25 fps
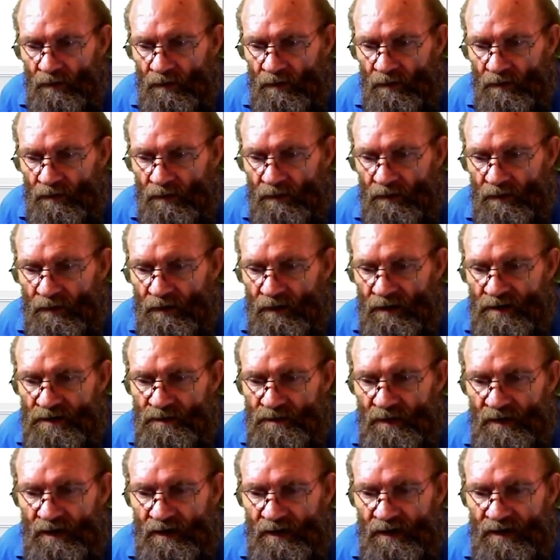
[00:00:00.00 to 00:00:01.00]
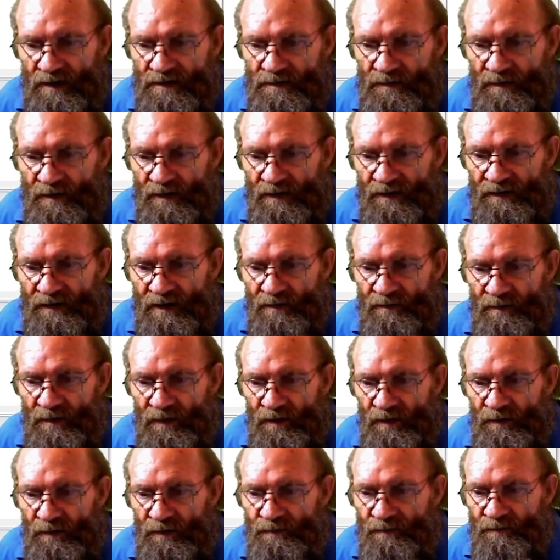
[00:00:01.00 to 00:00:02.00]
And there's my XML
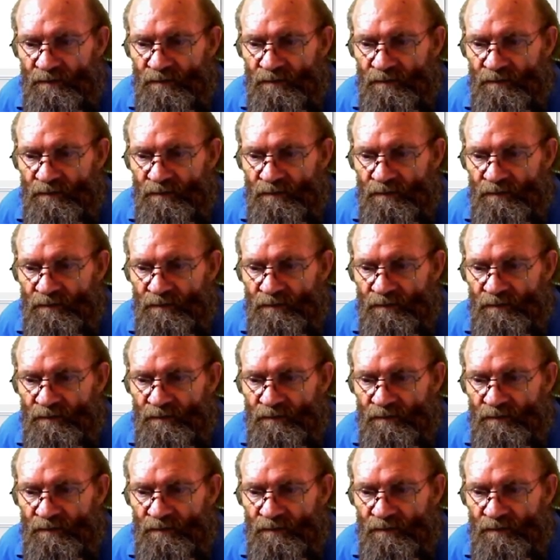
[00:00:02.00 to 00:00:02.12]
demo.